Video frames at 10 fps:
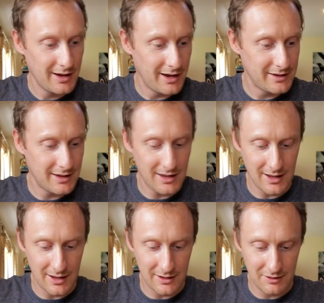And
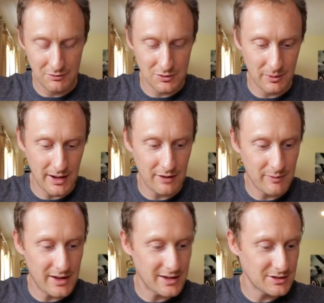it was a way of
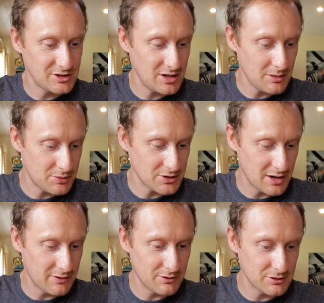making cheap
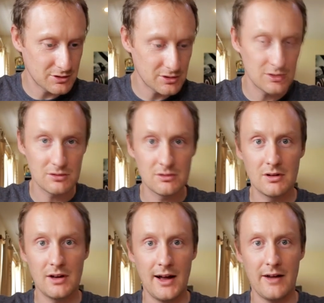servos
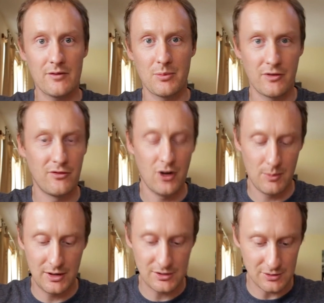have the
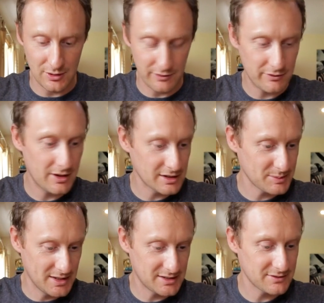performance of
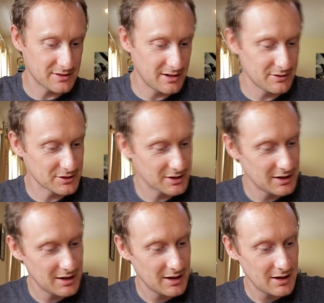expensive servos.
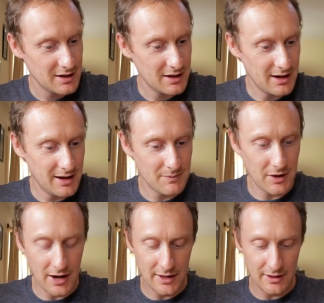
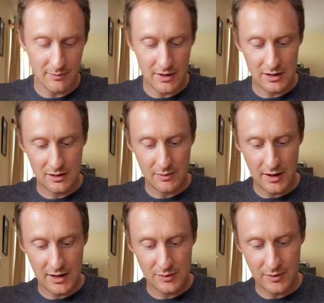I had that in
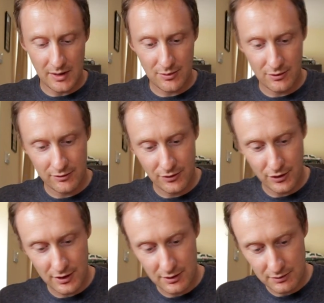my HPI Pro
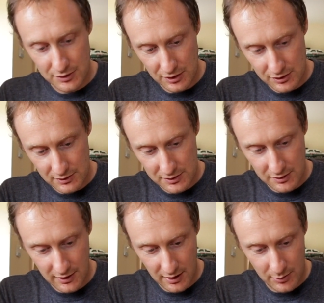4, which I used to race
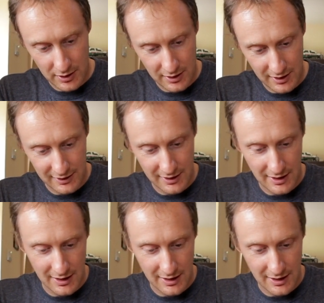on carpet, and